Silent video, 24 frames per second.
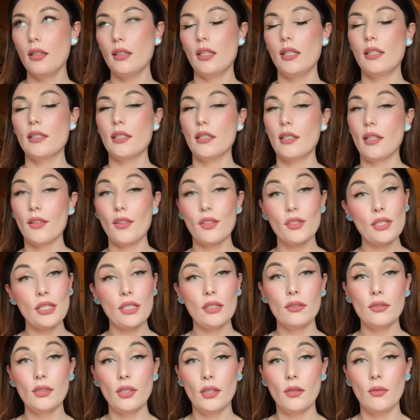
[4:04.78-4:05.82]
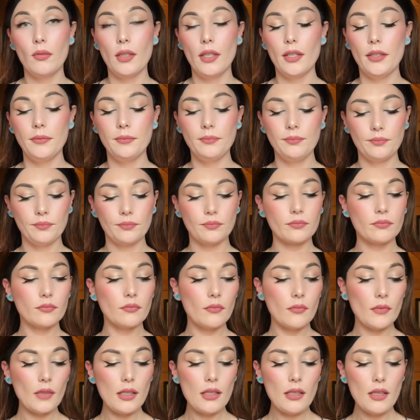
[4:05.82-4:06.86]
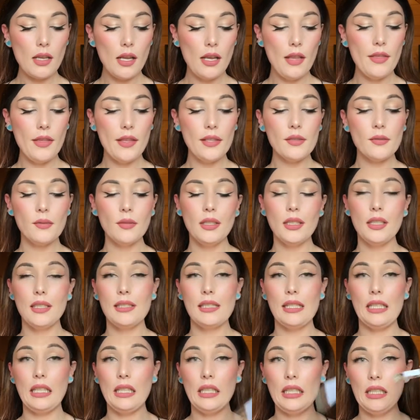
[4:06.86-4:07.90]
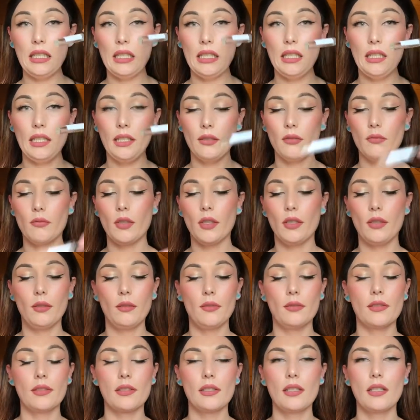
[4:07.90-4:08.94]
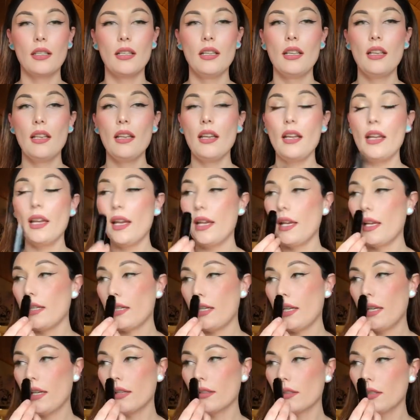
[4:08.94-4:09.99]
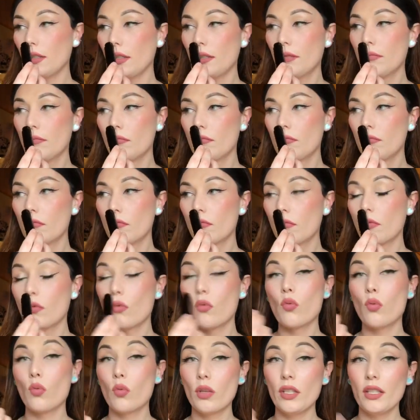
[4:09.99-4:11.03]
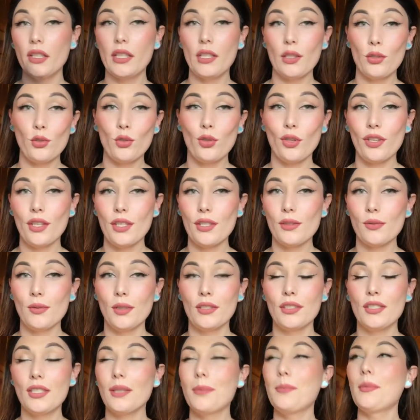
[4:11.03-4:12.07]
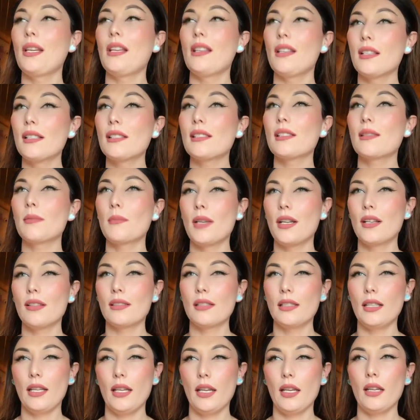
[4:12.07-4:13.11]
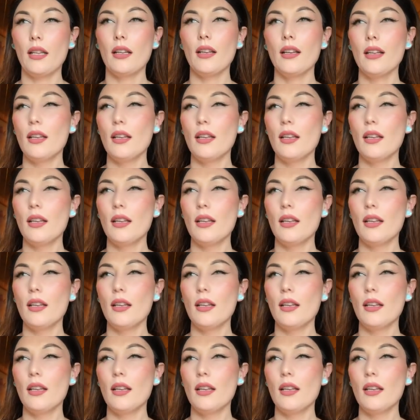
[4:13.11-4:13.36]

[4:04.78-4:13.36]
it's another single note one, and this one is Eden Rose, and I actually really enjoy this one. To me, this smells like